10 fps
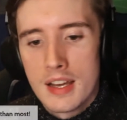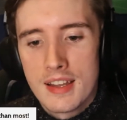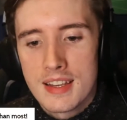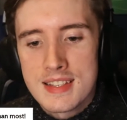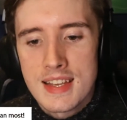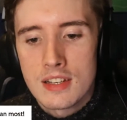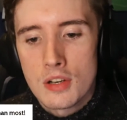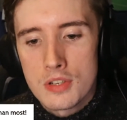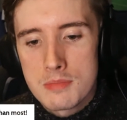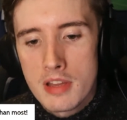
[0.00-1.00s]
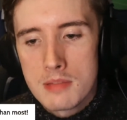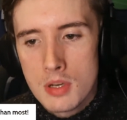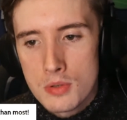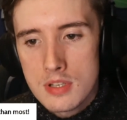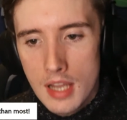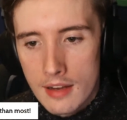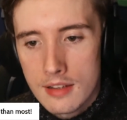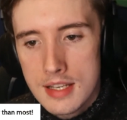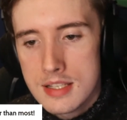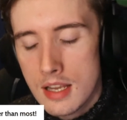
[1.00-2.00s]
He can take corners better than most. Yeah,
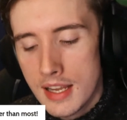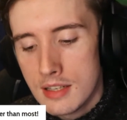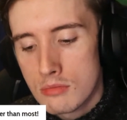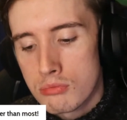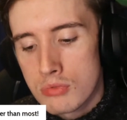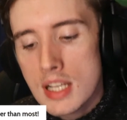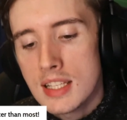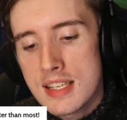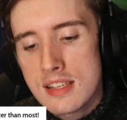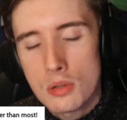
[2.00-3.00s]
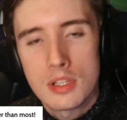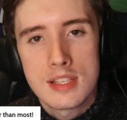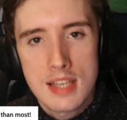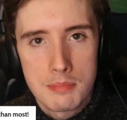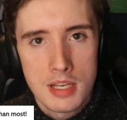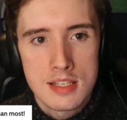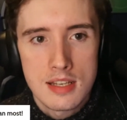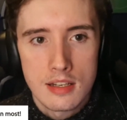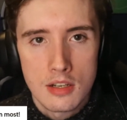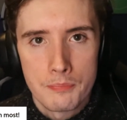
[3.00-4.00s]
he's a really solid set piece
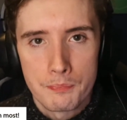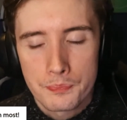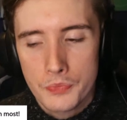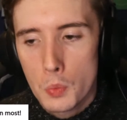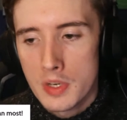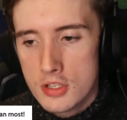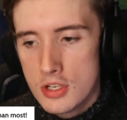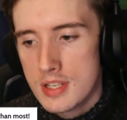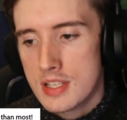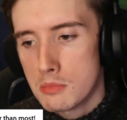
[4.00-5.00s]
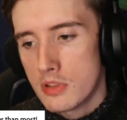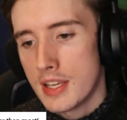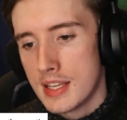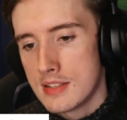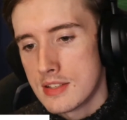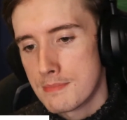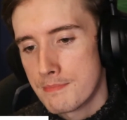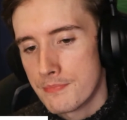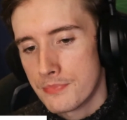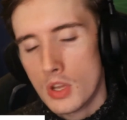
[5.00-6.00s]
taker, which, as someone that is
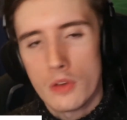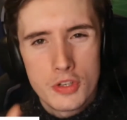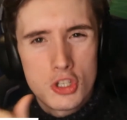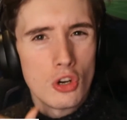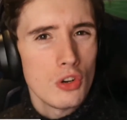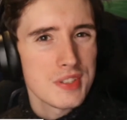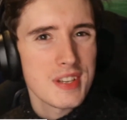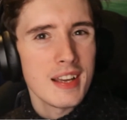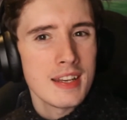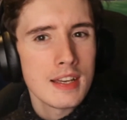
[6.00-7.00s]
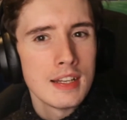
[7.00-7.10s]
on the shorter side,